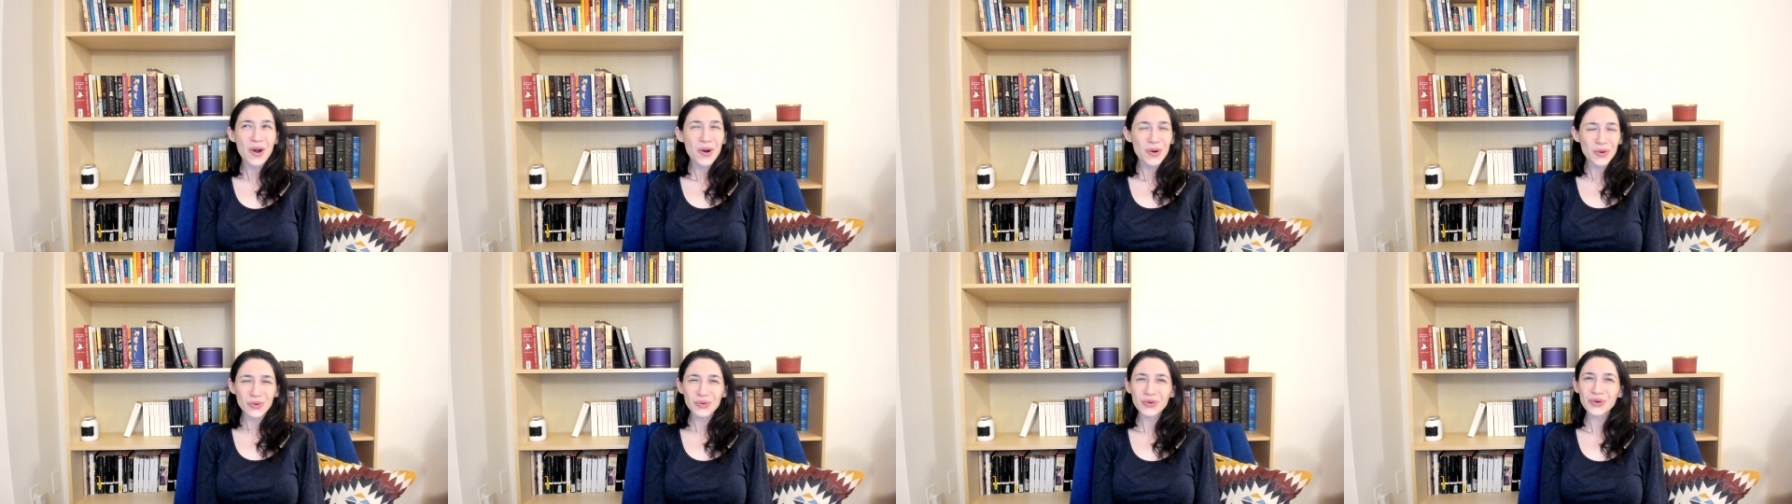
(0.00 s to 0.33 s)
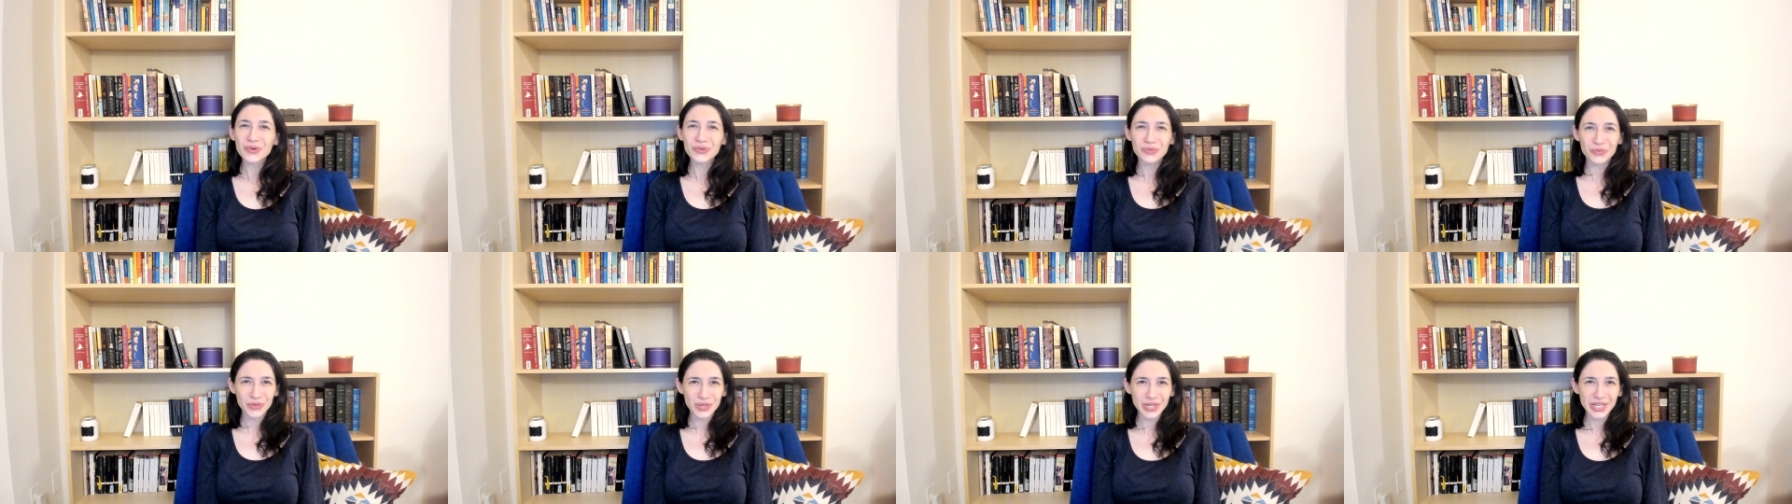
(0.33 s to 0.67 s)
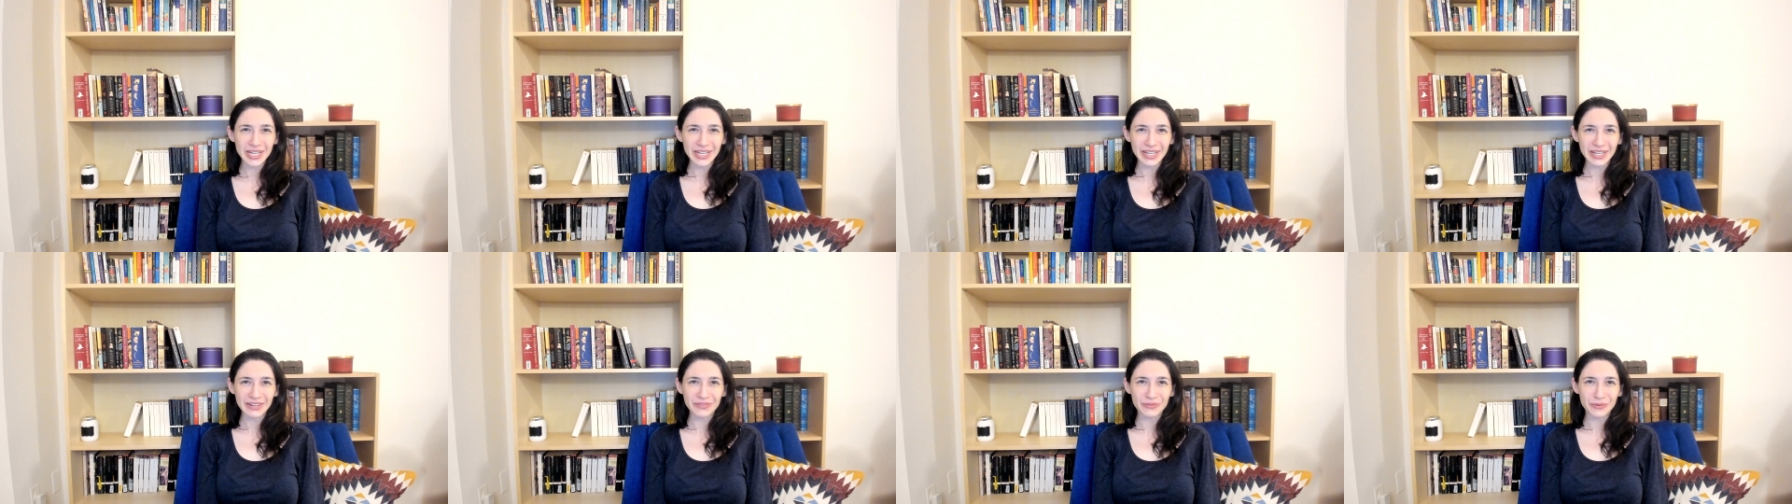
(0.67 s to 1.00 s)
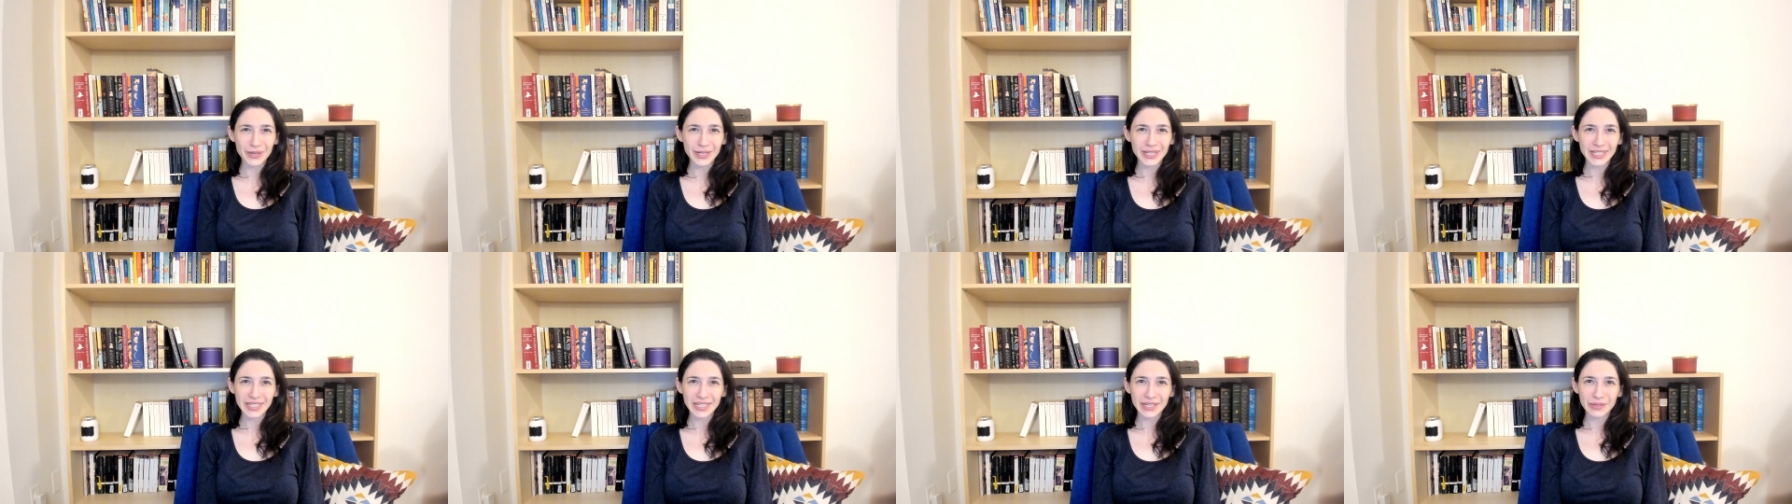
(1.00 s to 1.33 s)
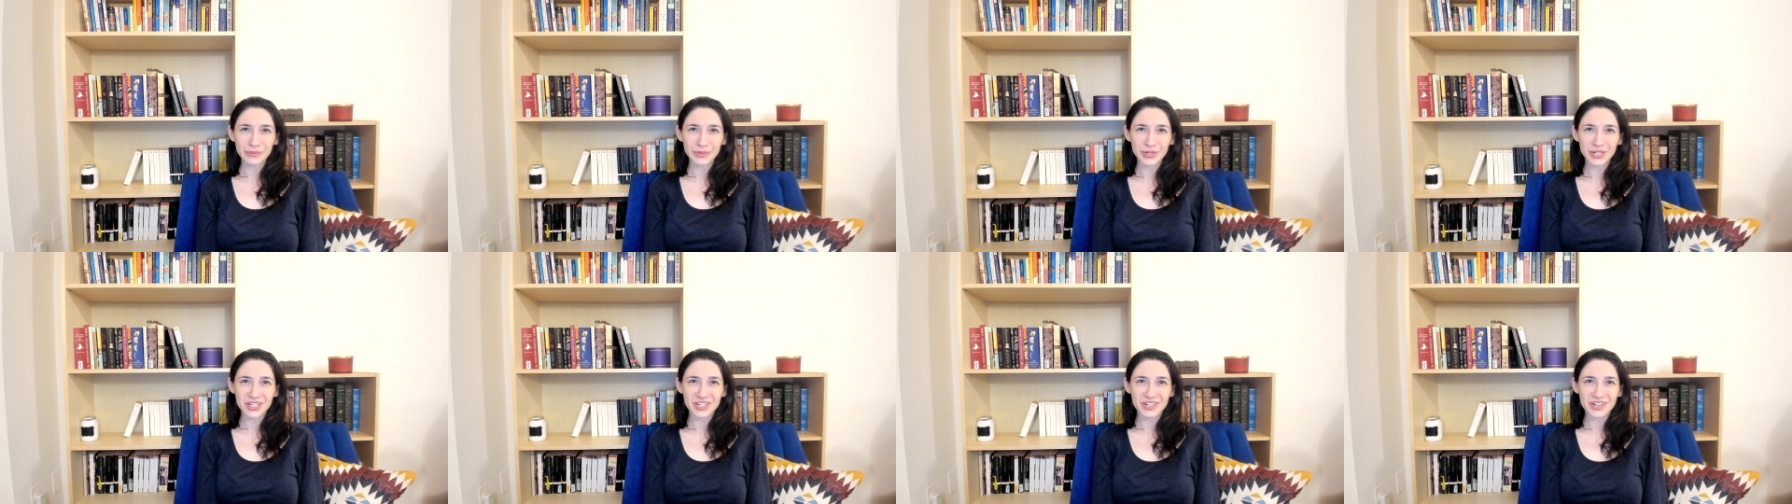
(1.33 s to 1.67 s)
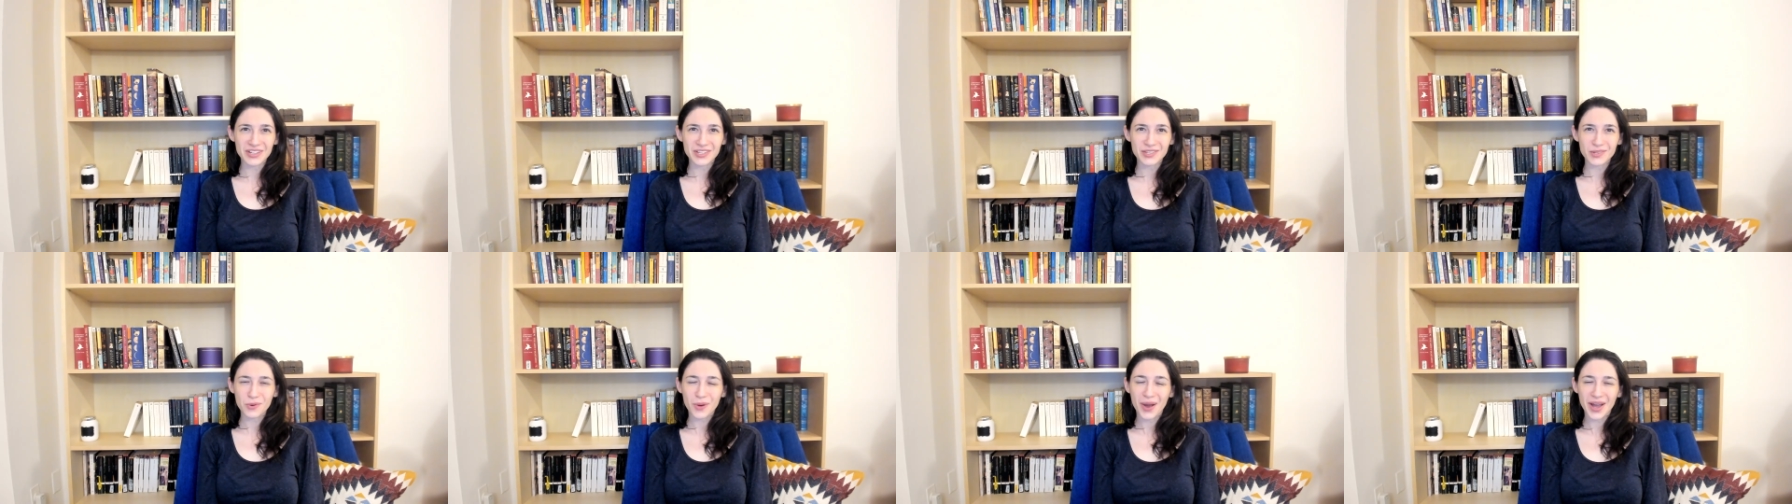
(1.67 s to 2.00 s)
or read really, which
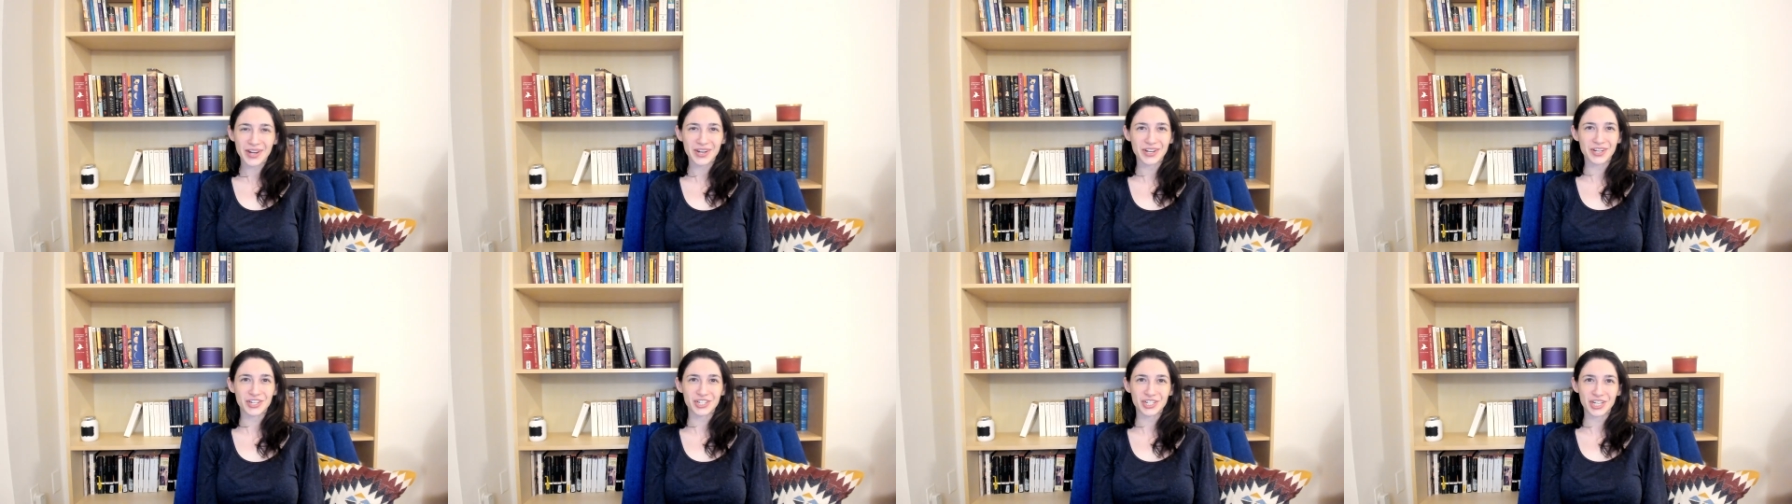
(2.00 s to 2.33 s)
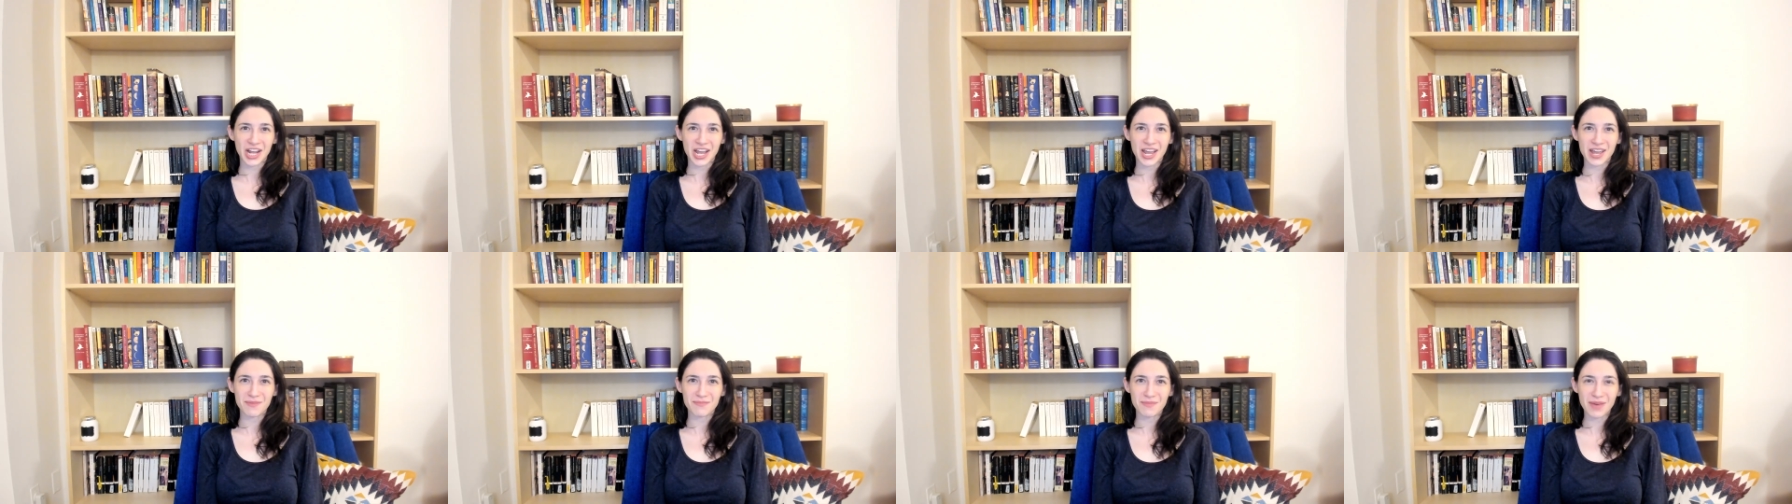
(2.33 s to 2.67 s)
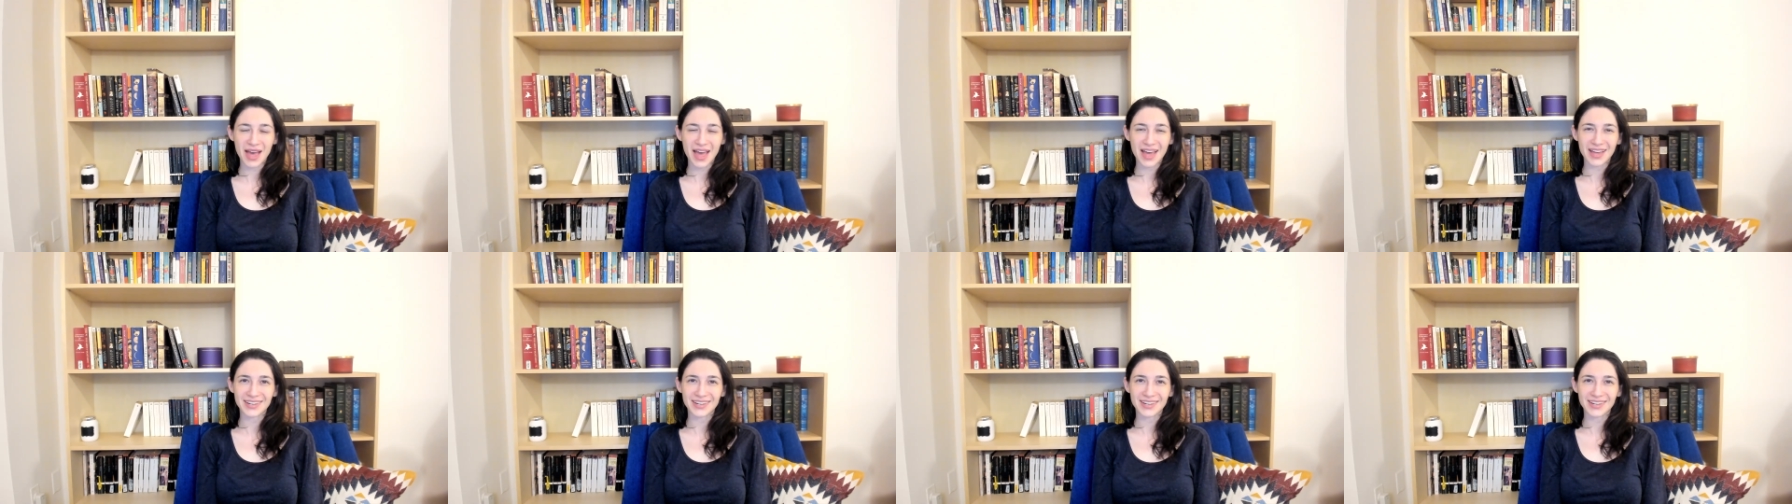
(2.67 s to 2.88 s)
is quite a shame,